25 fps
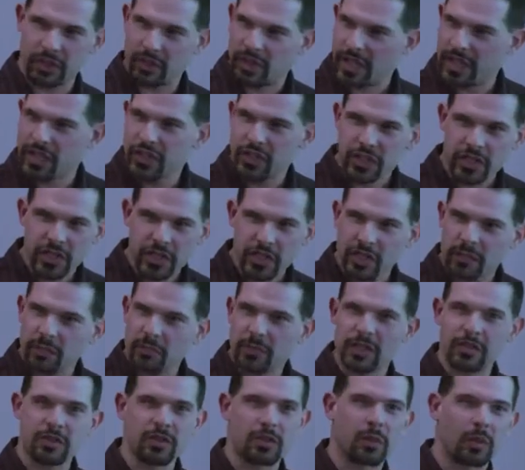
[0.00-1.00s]

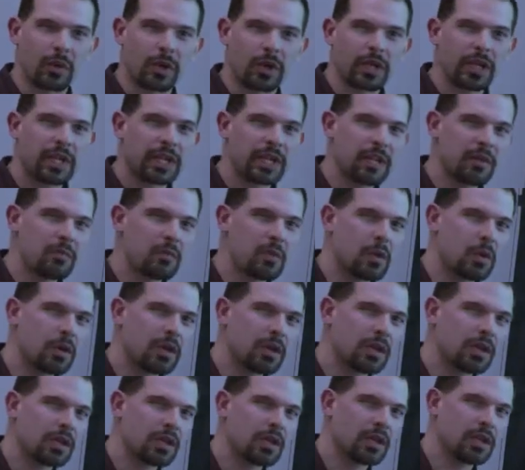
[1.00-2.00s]
relationship doesn't work
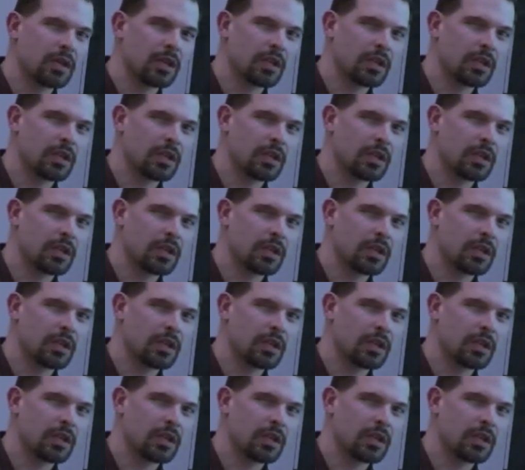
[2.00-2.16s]
anymore?